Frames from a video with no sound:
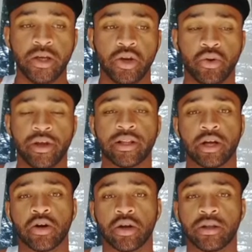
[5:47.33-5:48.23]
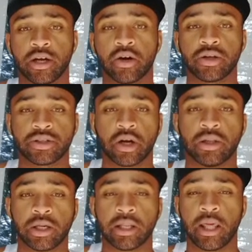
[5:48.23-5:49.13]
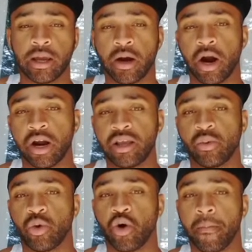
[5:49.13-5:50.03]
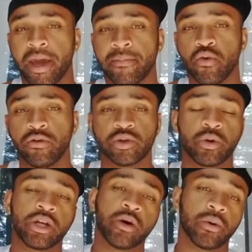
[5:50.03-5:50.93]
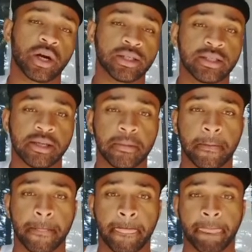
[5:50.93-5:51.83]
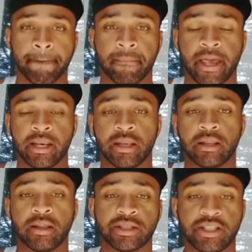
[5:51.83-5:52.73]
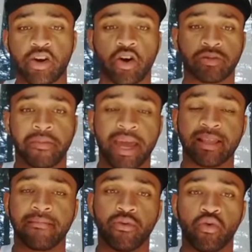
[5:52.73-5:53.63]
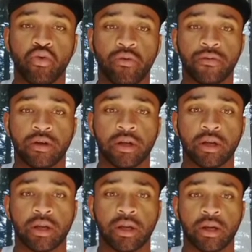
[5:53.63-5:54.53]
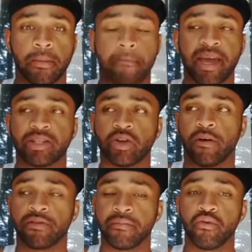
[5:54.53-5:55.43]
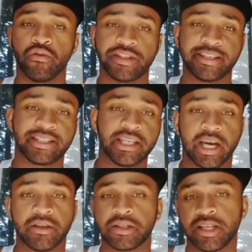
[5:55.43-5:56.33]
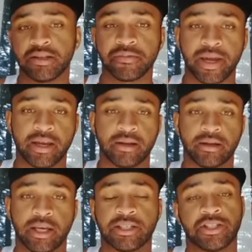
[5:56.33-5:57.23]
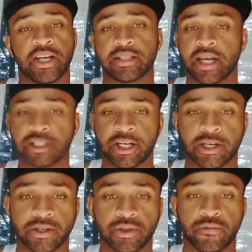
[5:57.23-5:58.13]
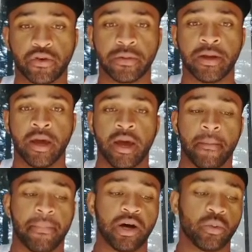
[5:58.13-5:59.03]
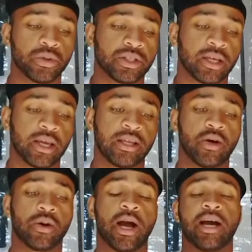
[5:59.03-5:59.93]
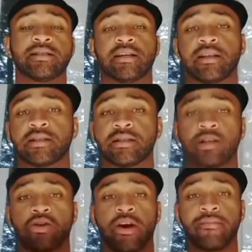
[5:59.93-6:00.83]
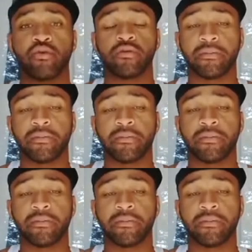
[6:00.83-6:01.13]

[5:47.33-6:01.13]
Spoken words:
They're gonna start looking like, all right, either we're gonna make moves or we good with our team. And the Seahawks made the move based off of the moves they seen the other teams make. It's chess, not checkers. You feel me? But once again, yo, guys, I think this is a great move.